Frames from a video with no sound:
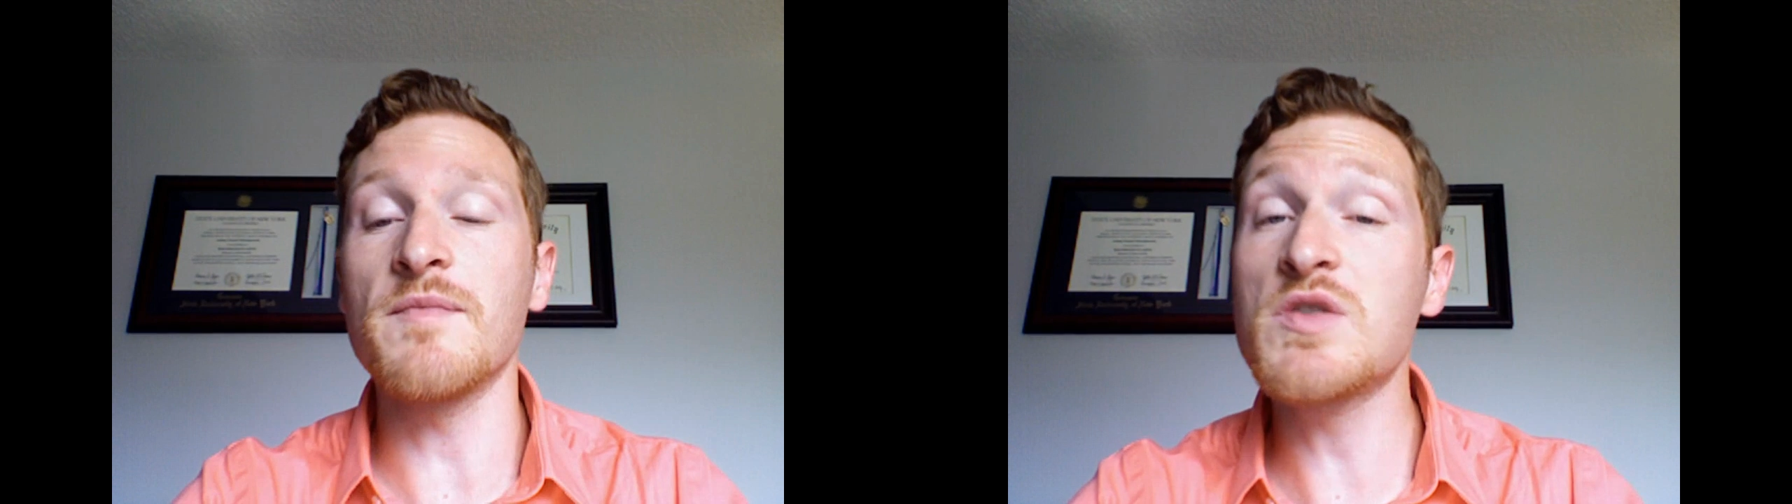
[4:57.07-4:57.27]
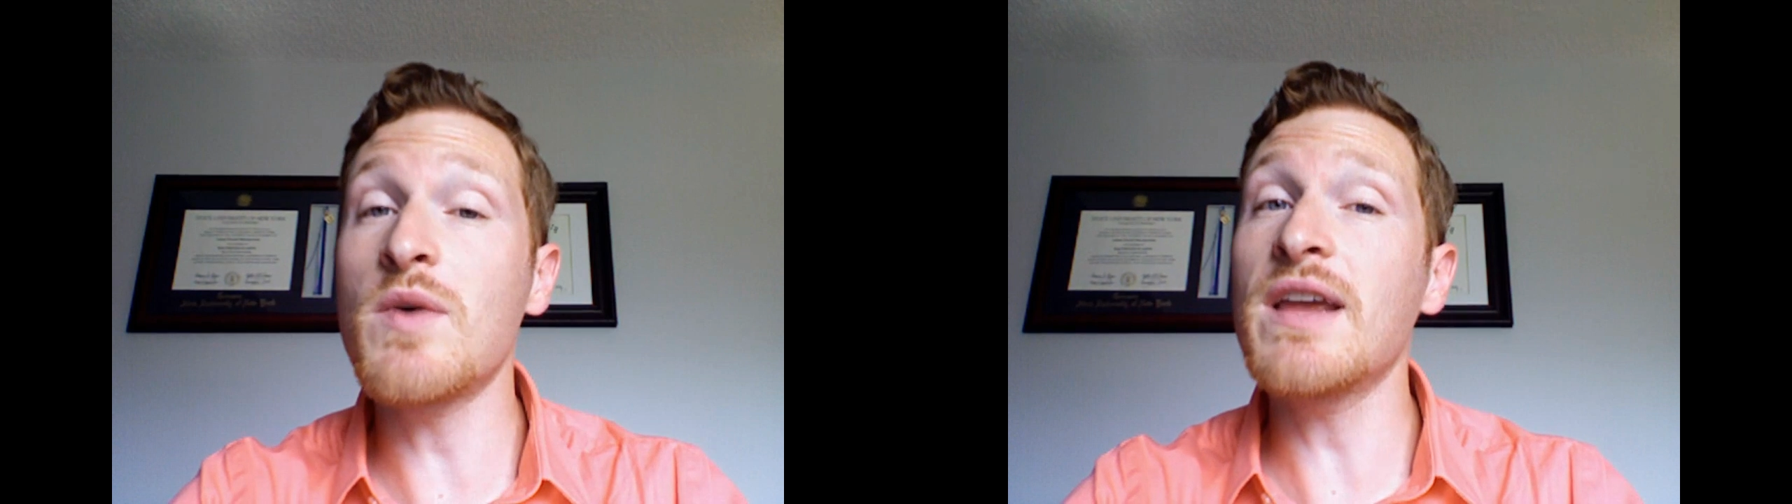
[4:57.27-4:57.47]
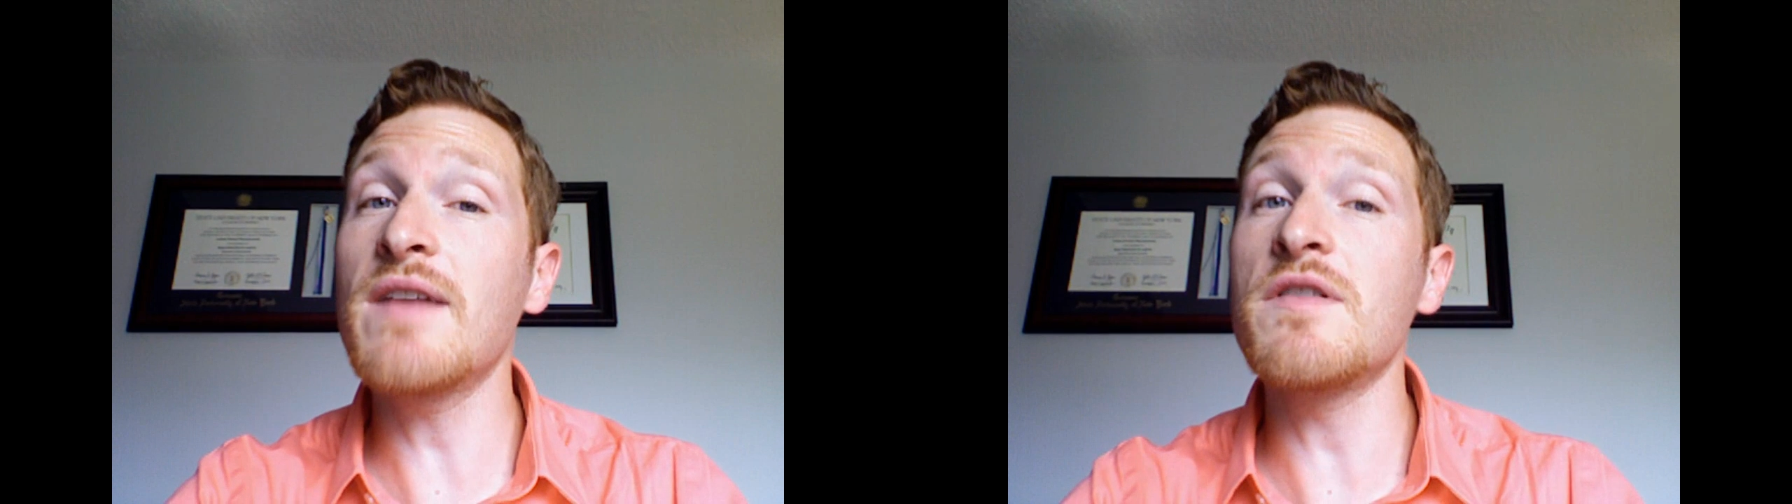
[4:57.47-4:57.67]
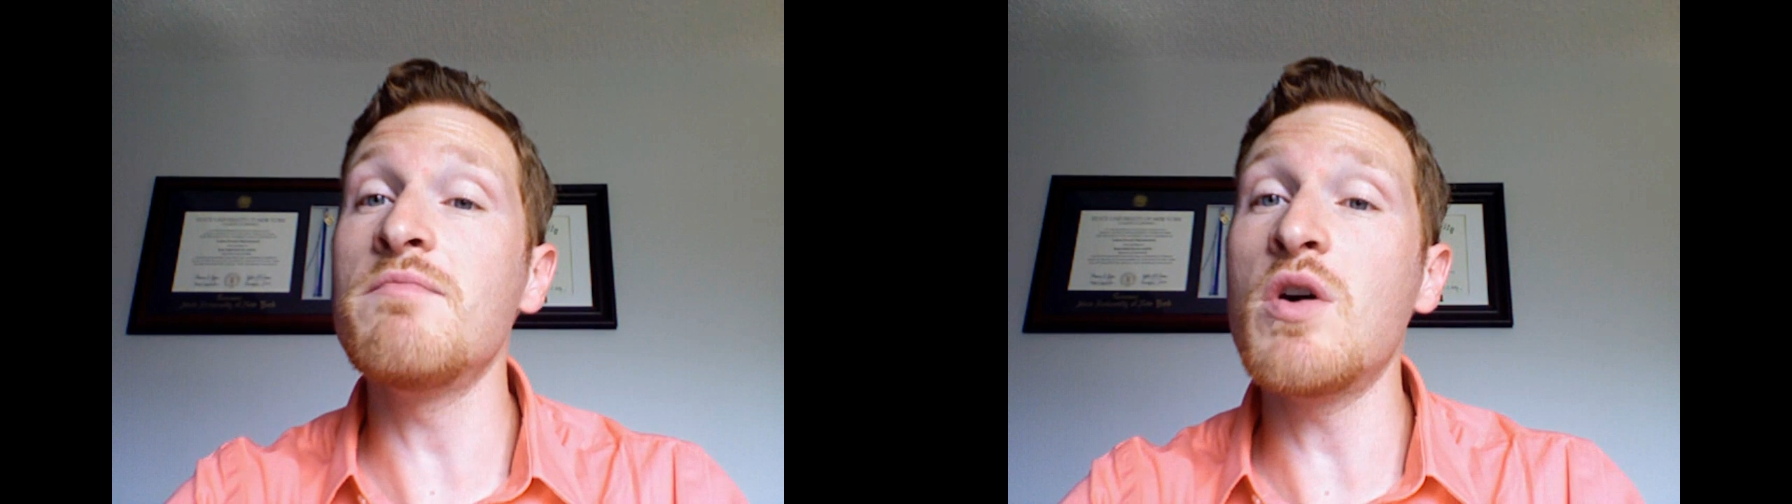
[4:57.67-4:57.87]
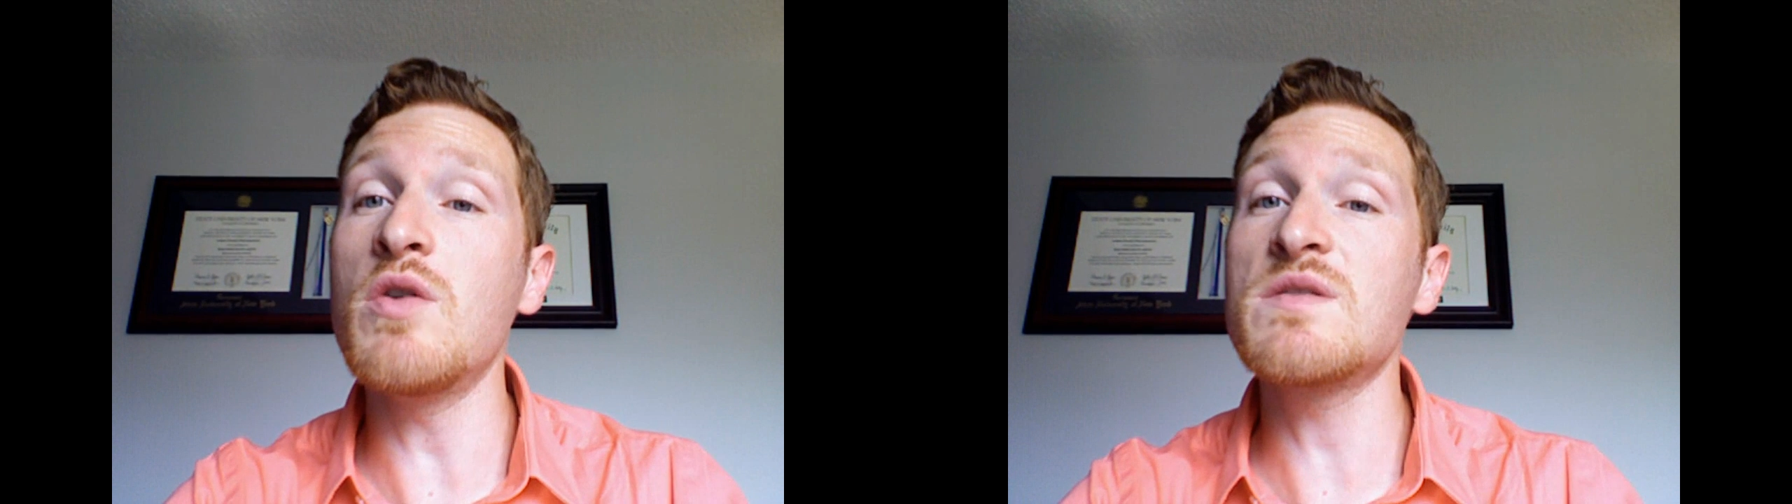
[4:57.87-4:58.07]
So I give the
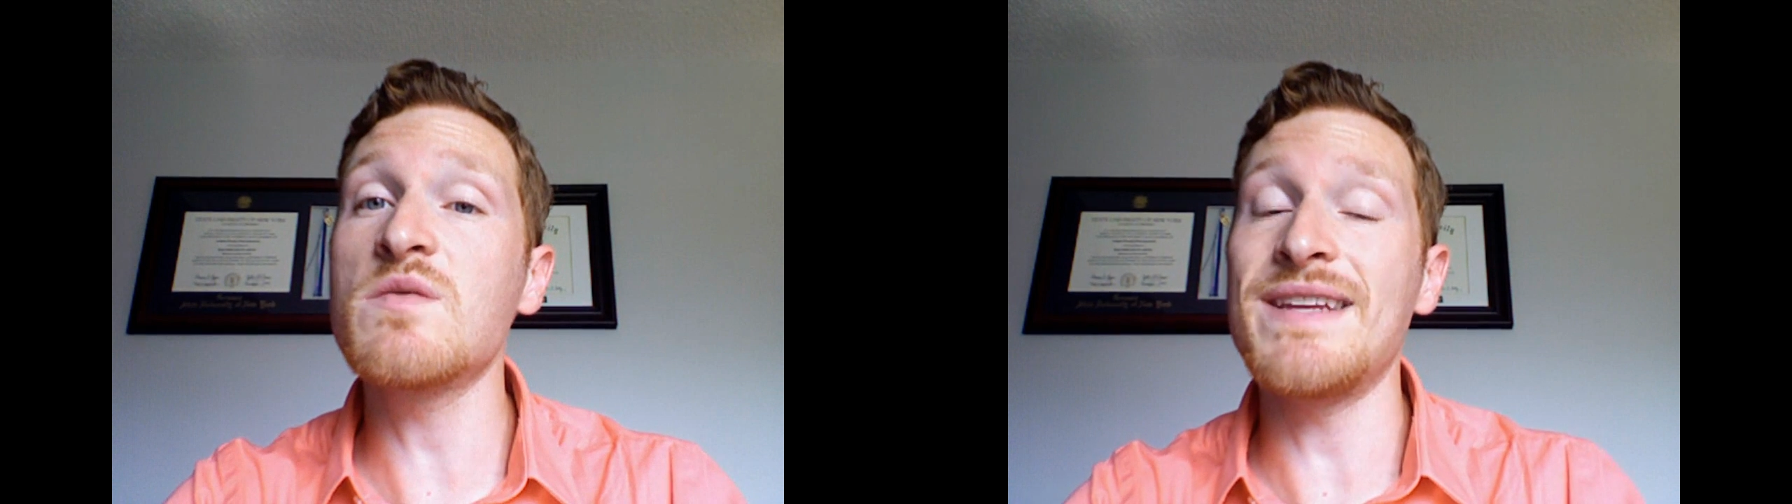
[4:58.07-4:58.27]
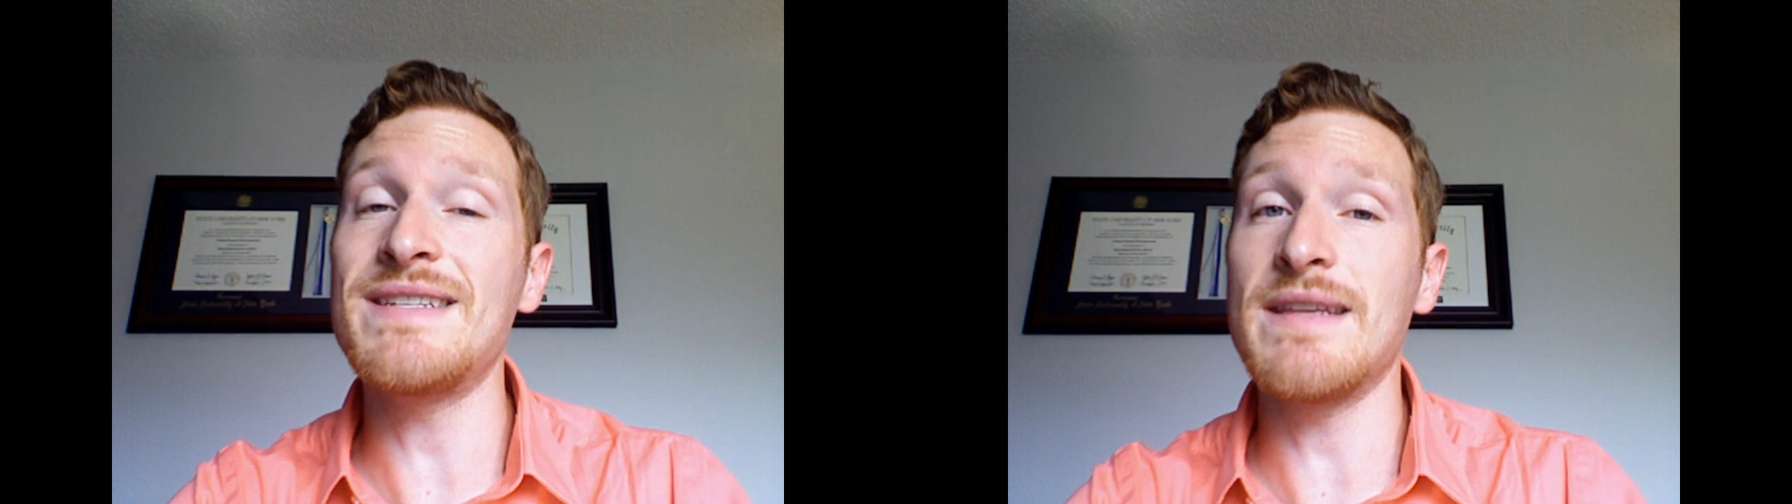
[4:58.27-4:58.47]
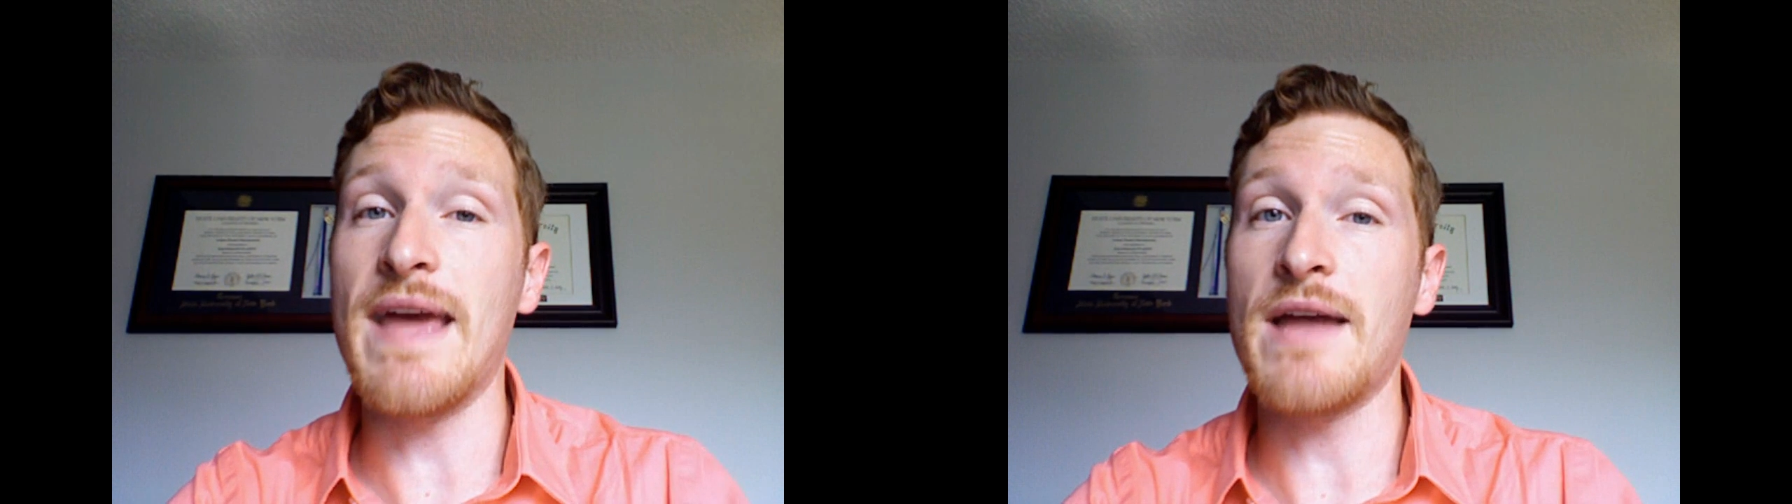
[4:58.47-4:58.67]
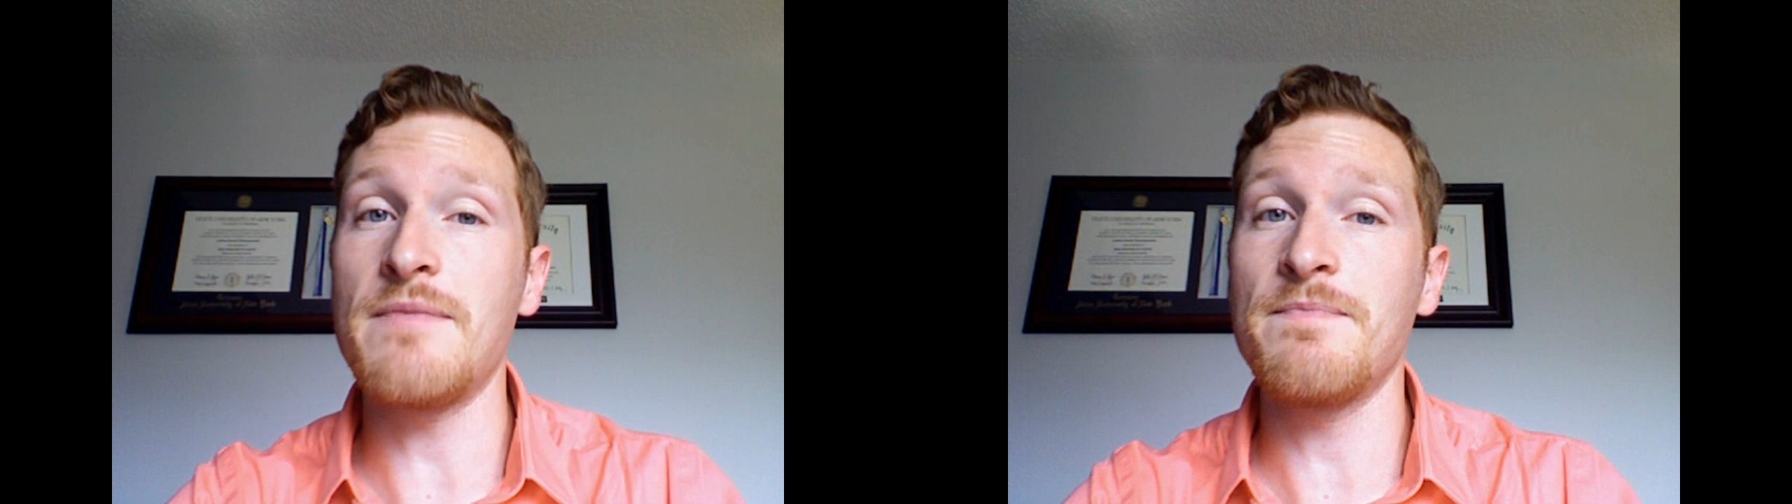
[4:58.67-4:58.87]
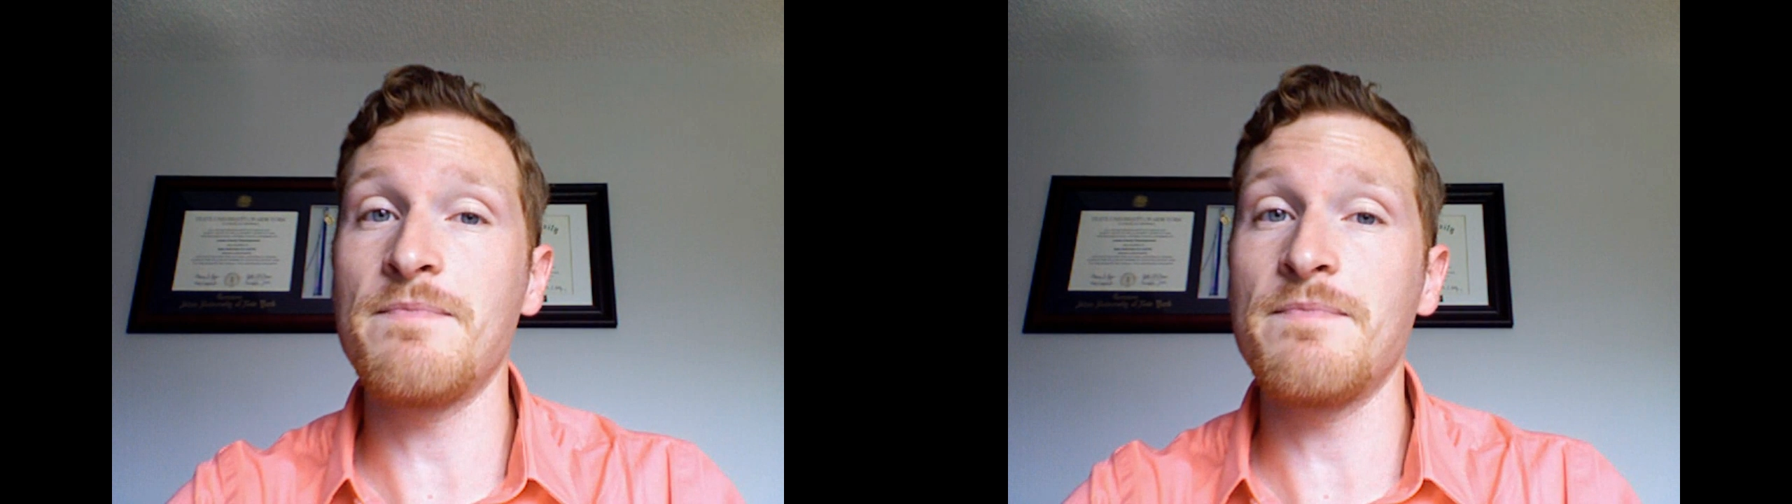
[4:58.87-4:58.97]
most weight to that.